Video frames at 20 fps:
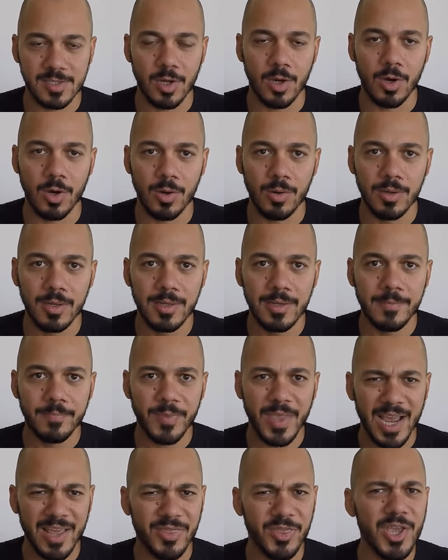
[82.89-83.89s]
So
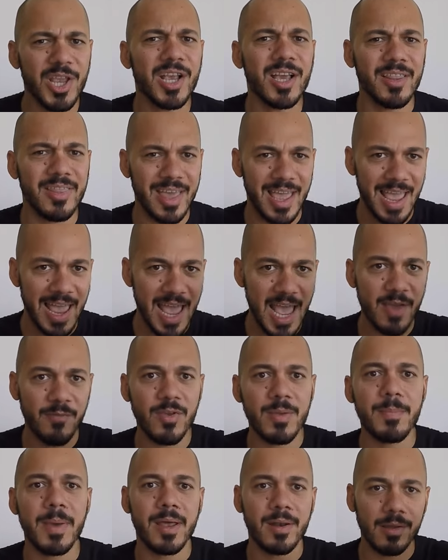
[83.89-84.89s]
I think on the
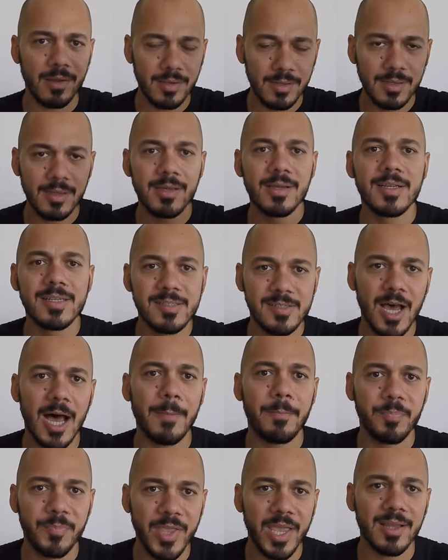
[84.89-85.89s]
heavy metal
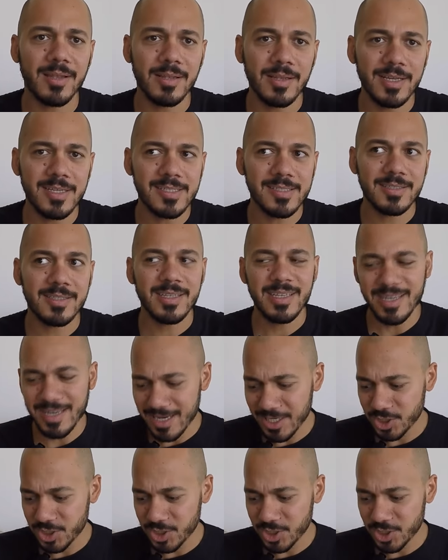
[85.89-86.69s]
top 10 list,